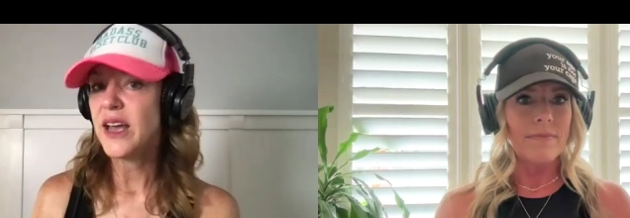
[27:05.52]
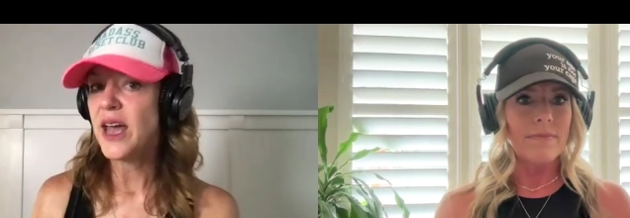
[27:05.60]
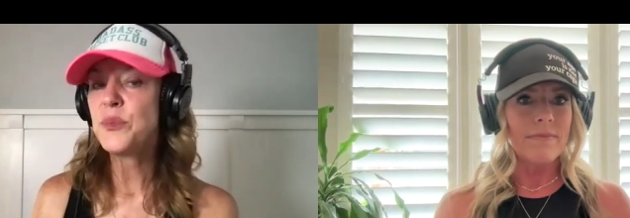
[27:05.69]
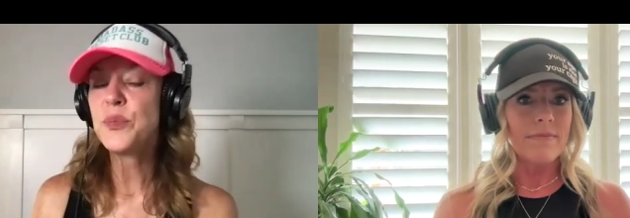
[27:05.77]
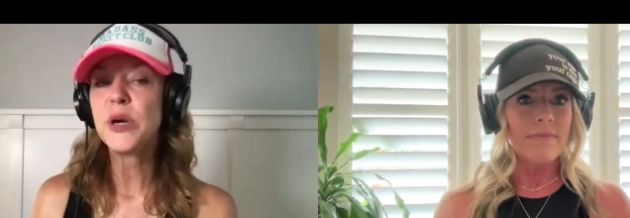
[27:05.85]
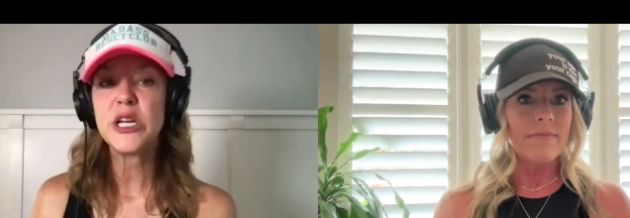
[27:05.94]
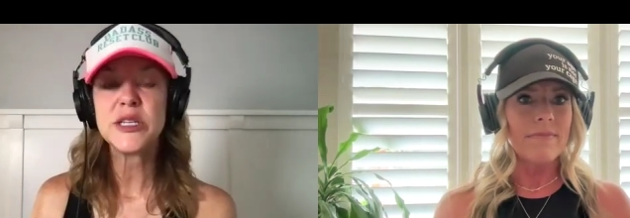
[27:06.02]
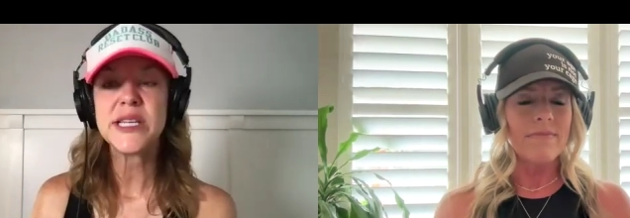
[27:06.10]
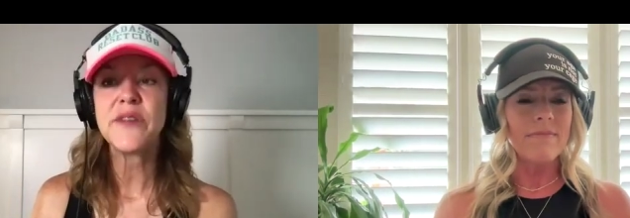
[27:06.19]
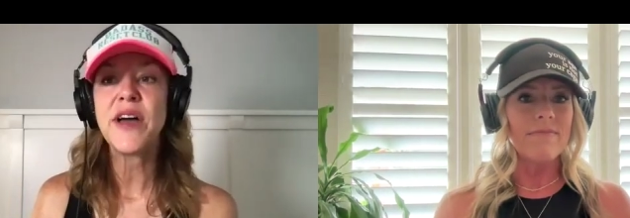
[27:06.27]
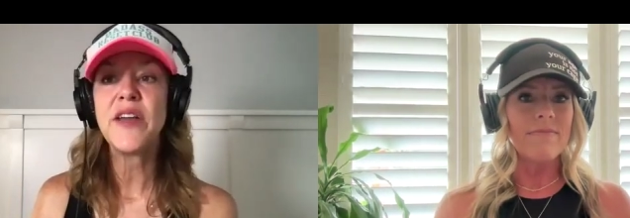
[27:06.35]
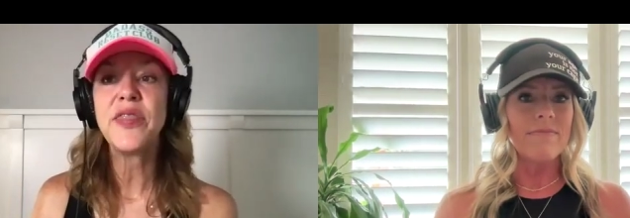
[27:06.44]
Speaker 1: and put
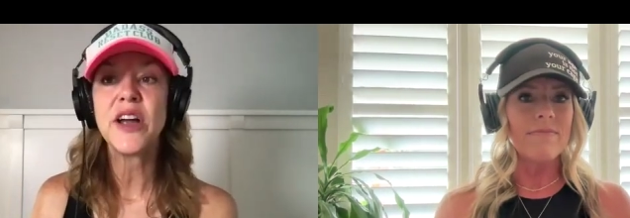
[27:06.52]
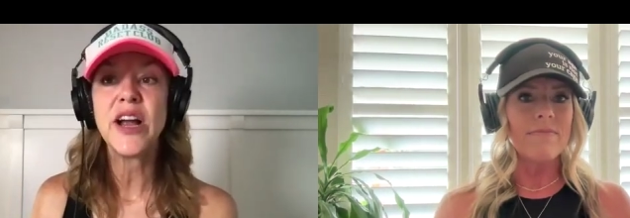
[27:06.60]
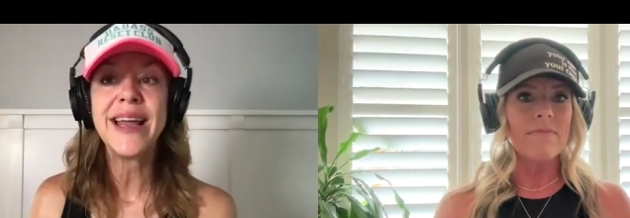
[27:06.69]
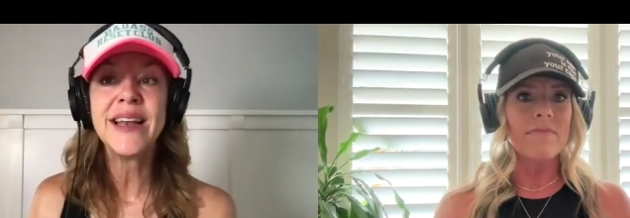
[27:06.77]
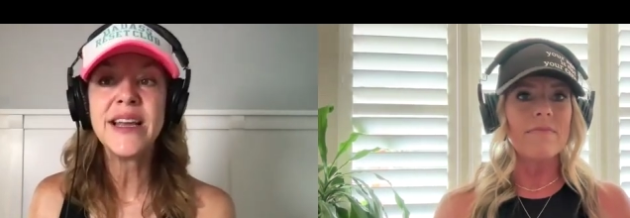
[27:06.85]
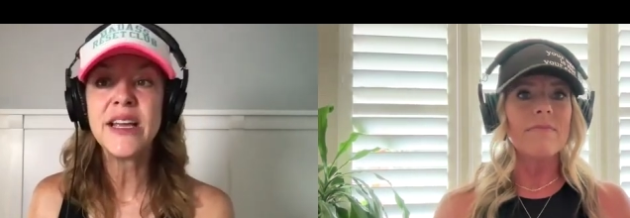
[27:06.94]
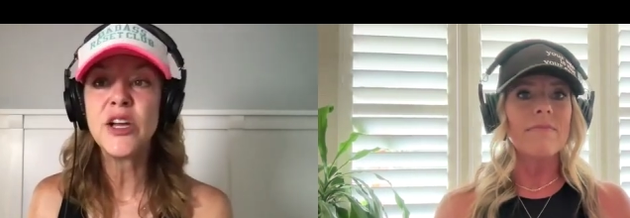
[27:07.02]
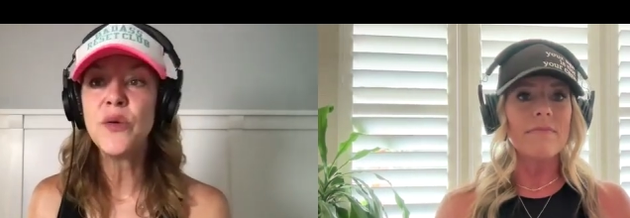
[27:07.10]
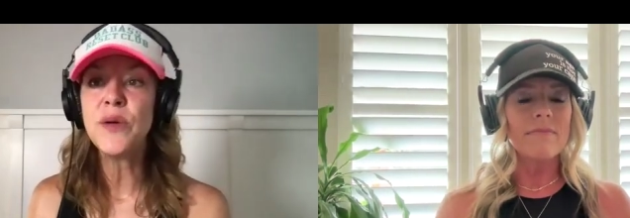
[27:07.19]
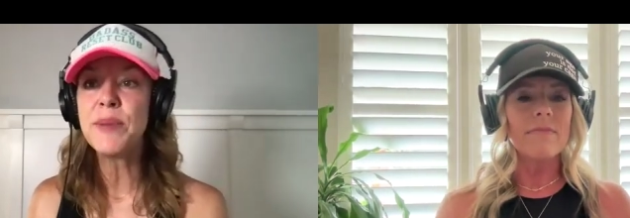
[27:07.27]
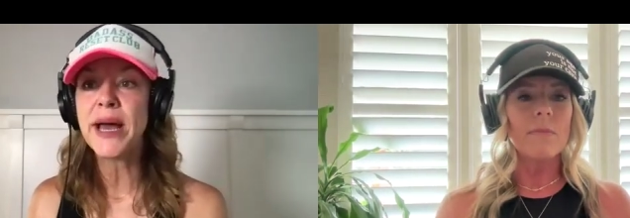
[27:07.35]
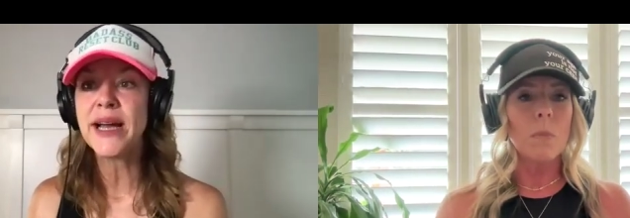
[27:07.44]
yourself out there and
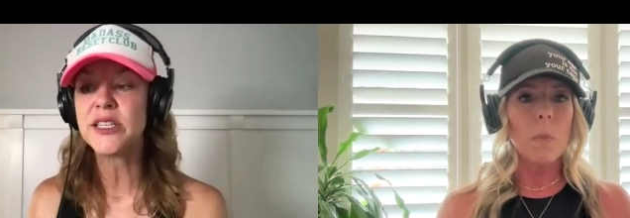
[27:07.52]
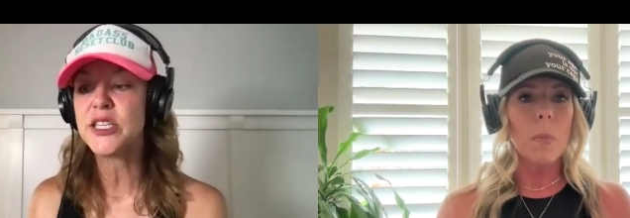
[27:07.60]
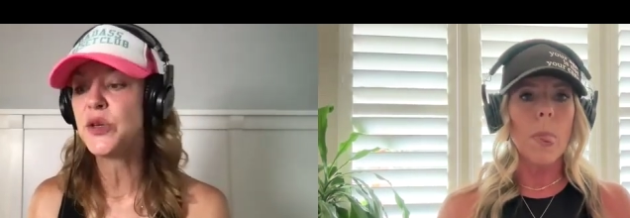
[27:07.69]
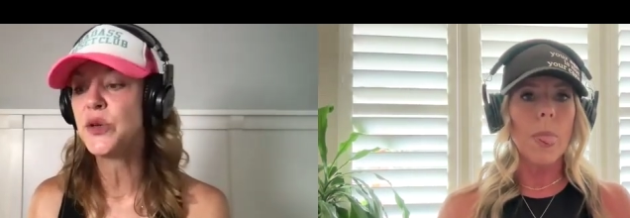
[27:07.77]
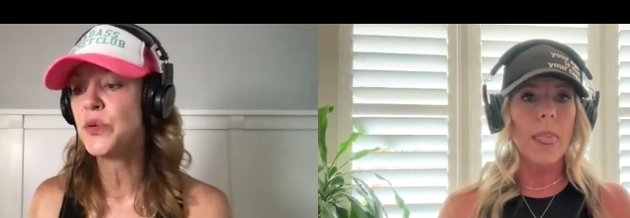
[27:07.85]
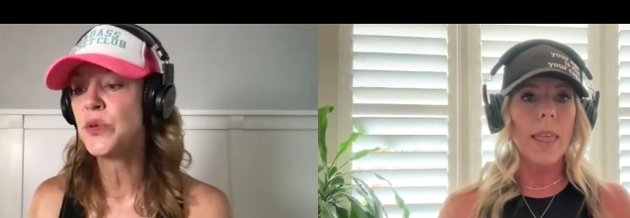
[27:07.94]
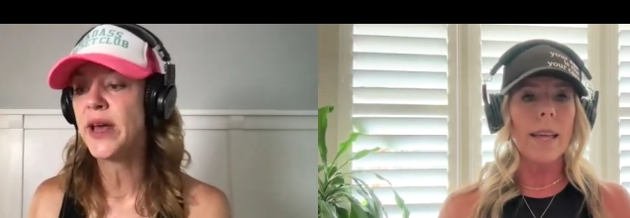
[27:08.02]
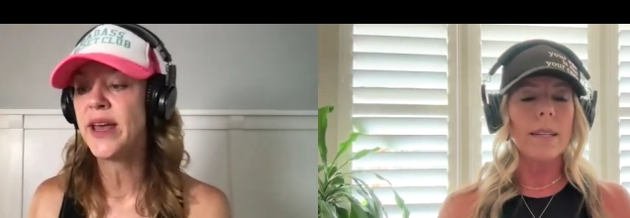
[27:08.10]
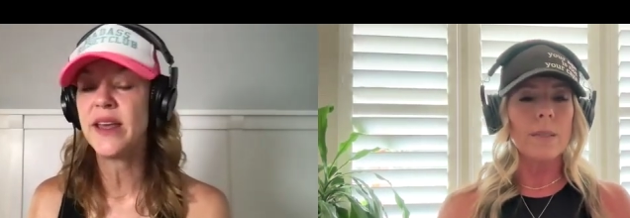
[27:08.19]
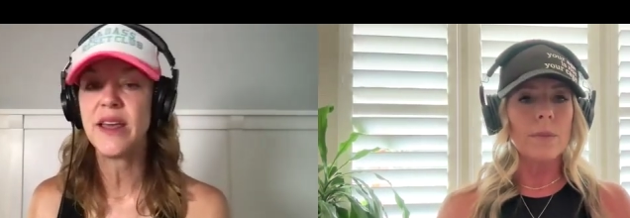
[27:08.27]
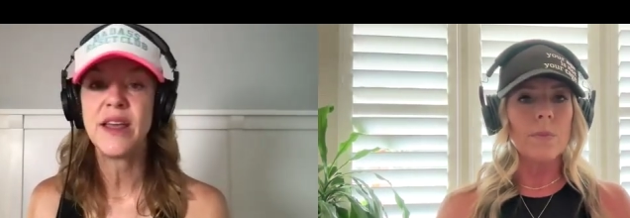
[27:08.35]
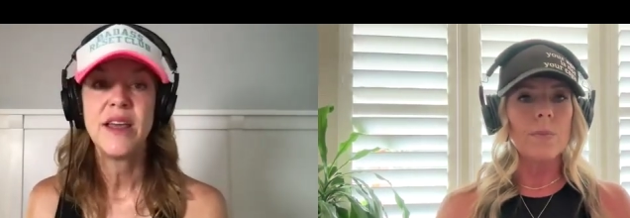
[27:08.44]
going back to
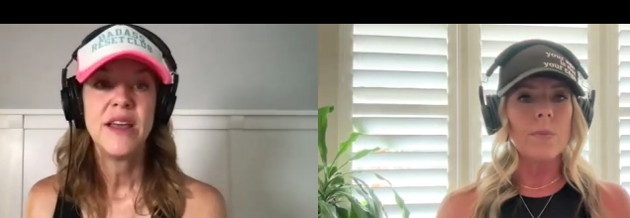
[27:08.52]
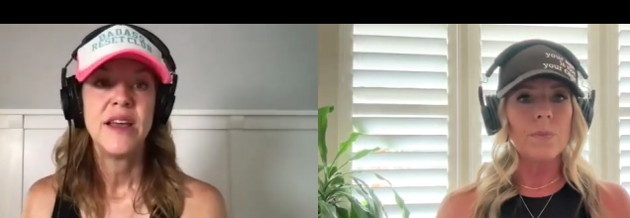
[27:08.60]
like